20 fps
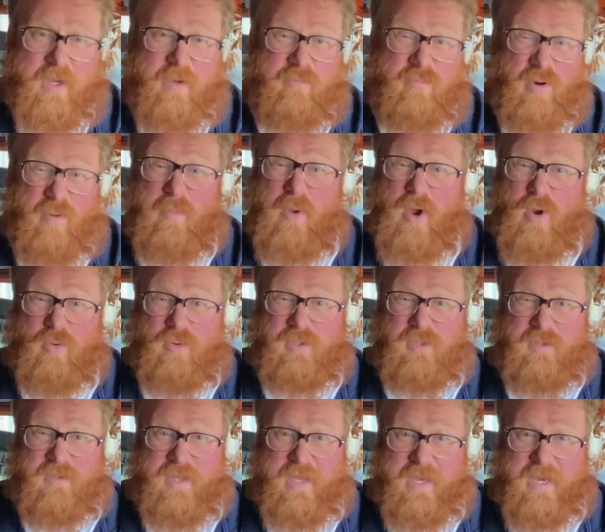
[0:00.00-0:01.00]

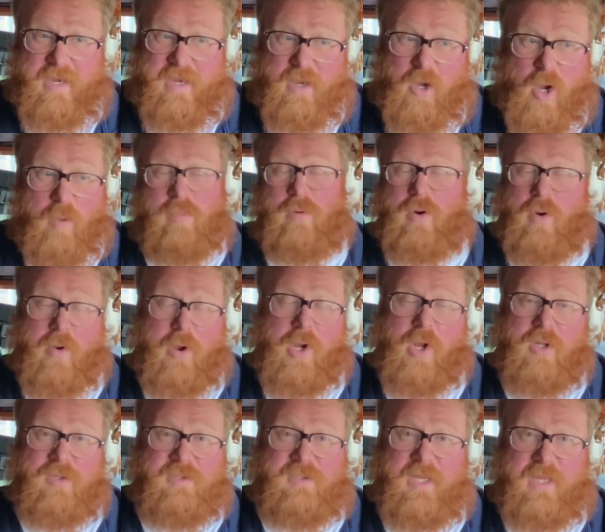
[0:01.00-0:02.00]
promote the hop growing
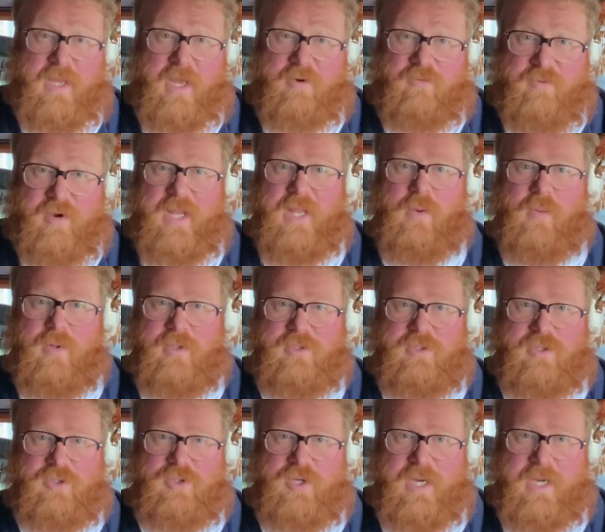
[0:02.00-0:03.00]
content that I really want
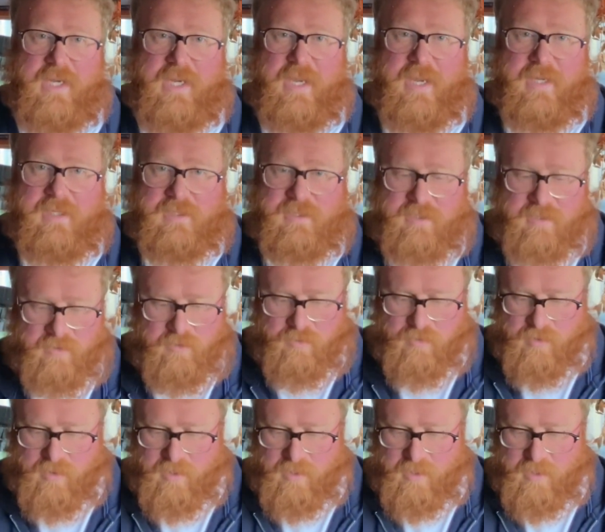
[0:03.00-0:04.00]
to try and get
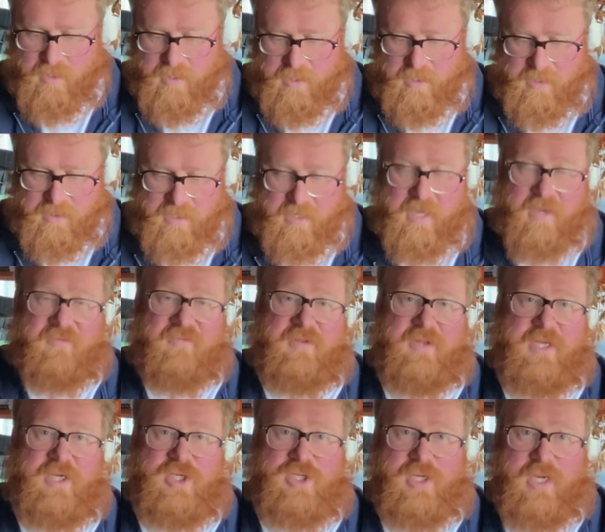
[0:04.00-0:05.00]
into gear for
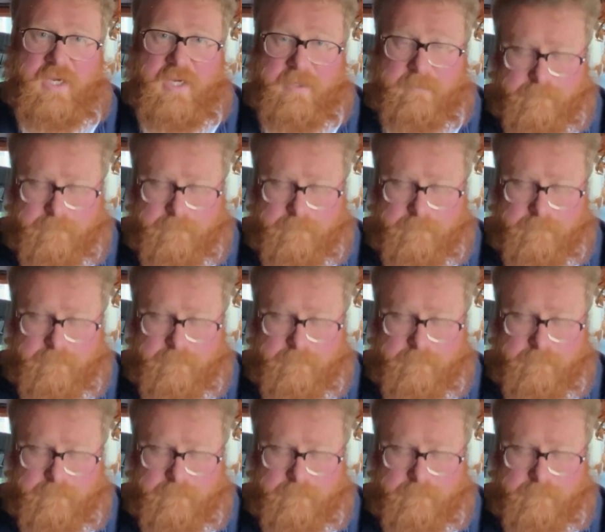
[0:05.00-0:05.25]
this year.